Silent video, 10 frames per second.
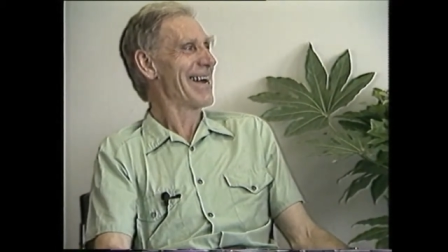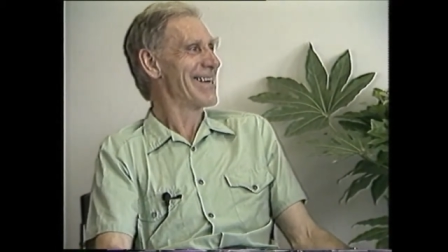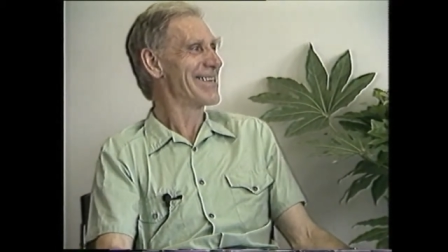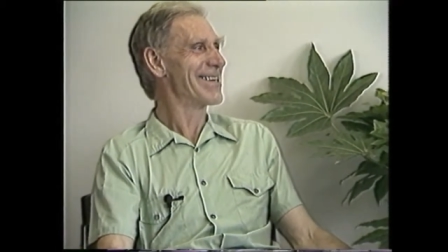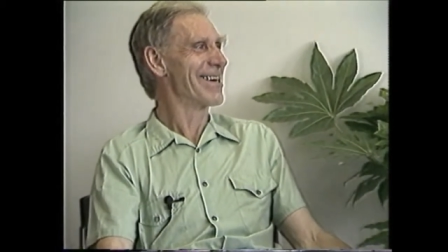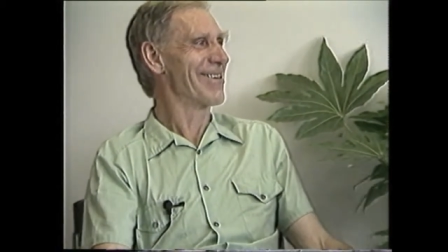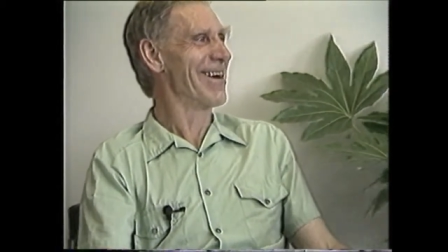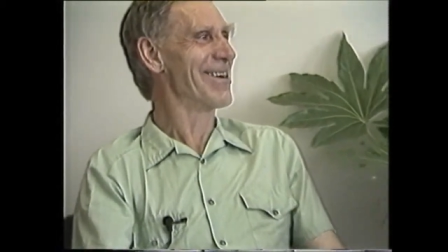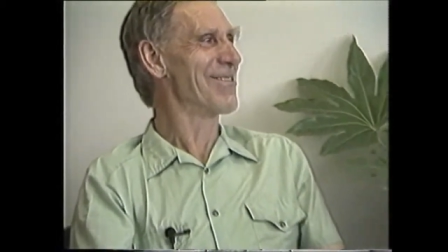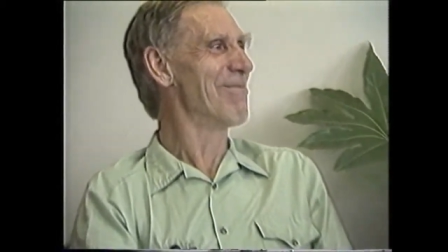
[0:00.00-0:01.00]
I consider a
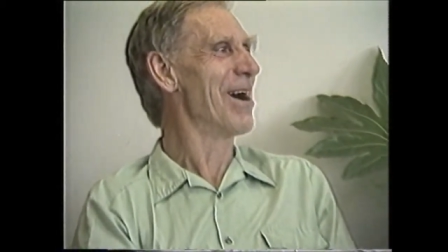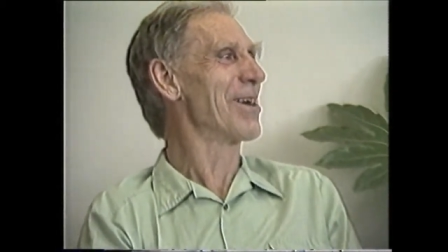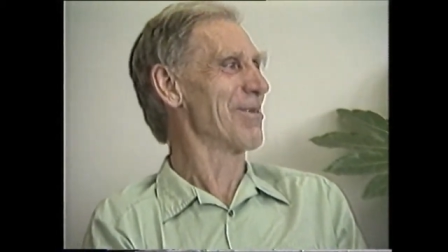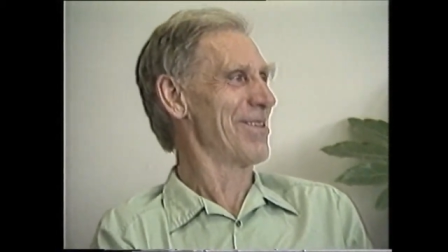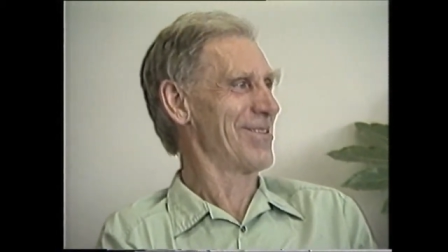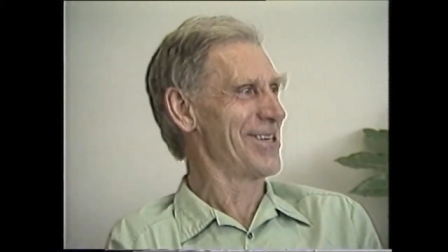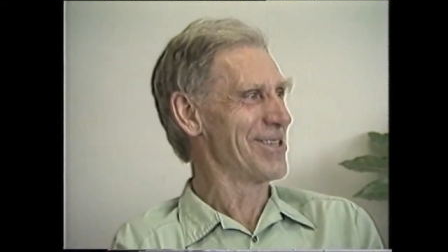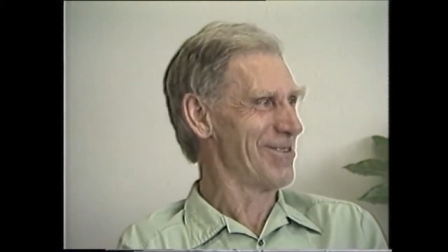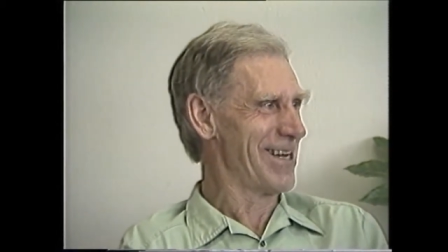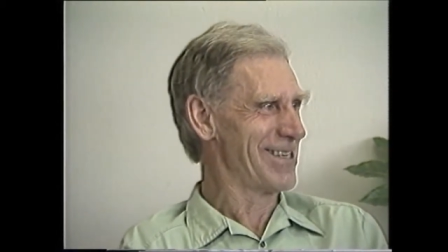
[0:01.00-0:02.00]
quite remarkable
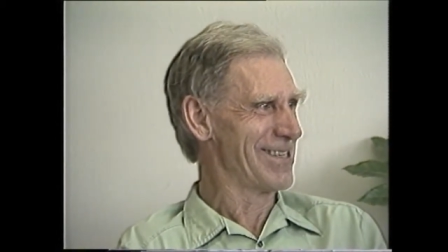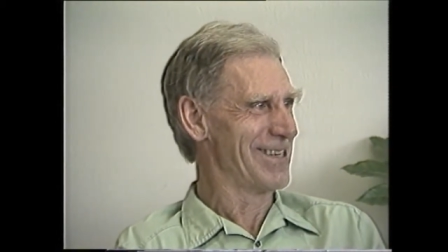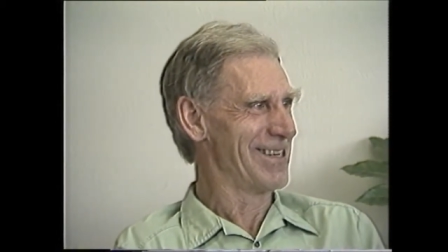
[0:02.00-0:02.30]
situation. Well,